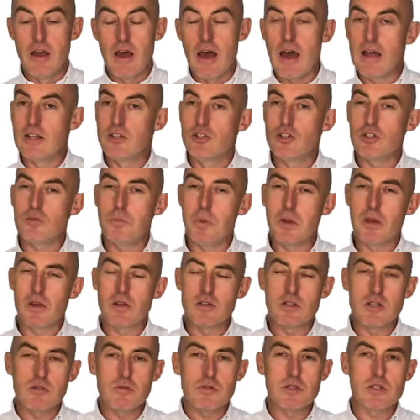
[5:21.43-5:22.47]
And just
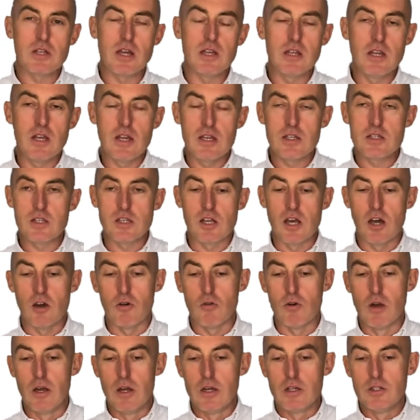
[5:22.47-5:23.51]
because it was 10 years
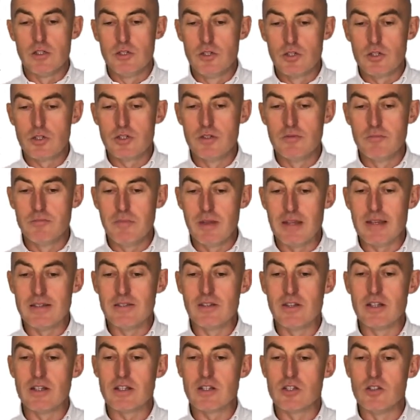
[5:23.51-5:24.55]
ago doesn't mean
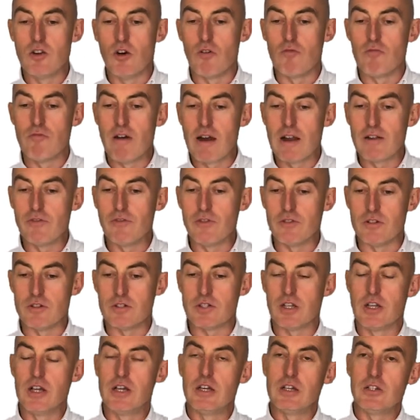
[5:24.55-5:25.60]
that it's not relevant.